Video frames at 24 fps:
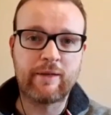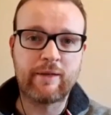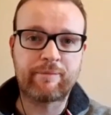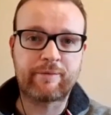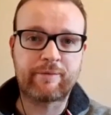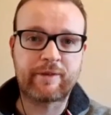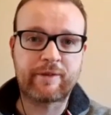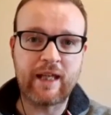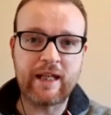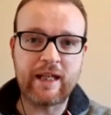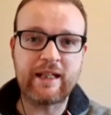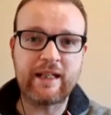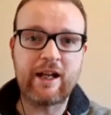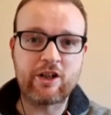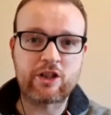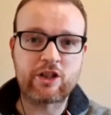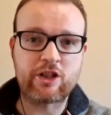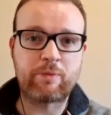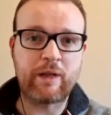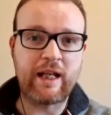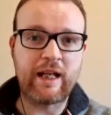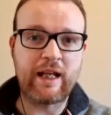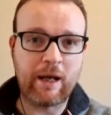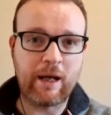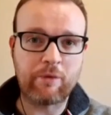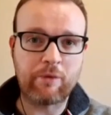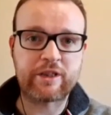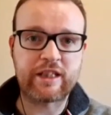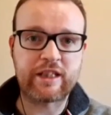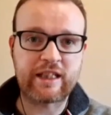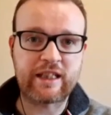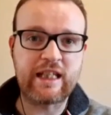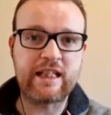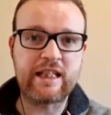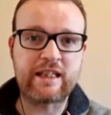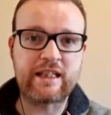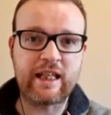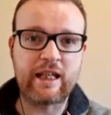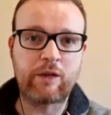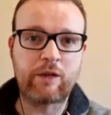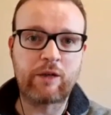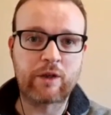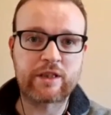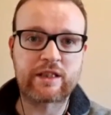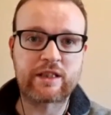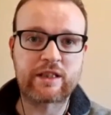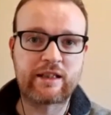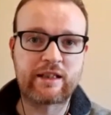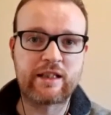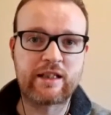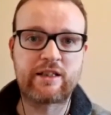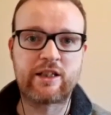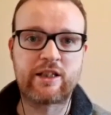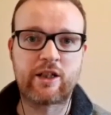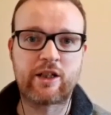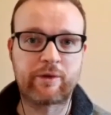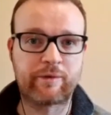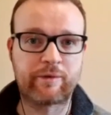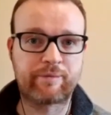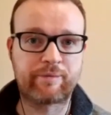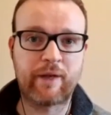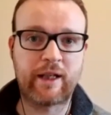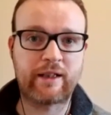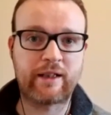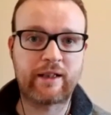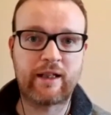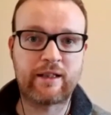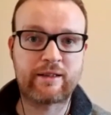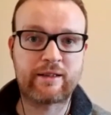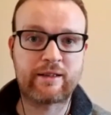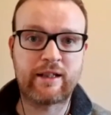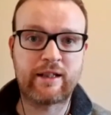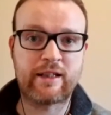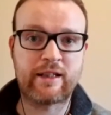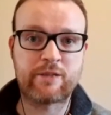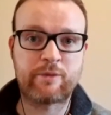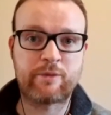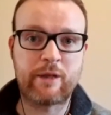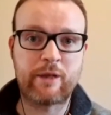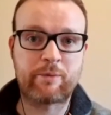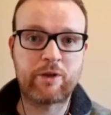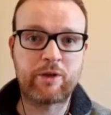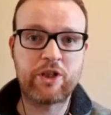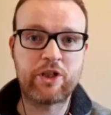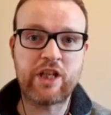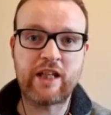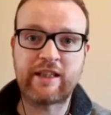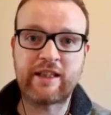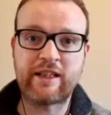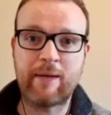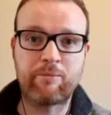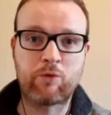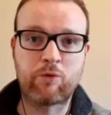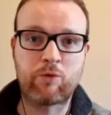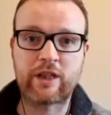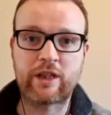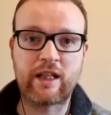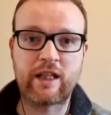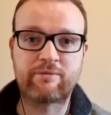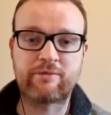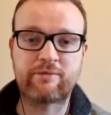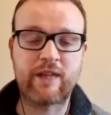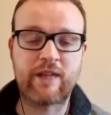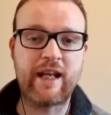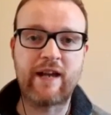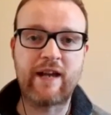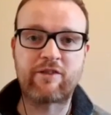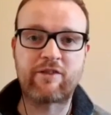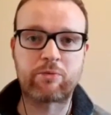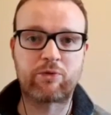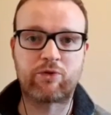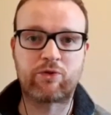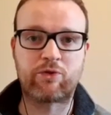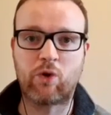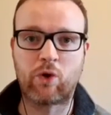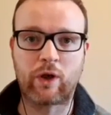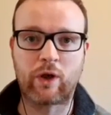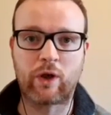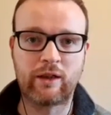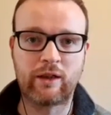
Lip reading: getting out to play, that was the key thing, wasn't it, this year? And I guess we appreciate that more than ever before.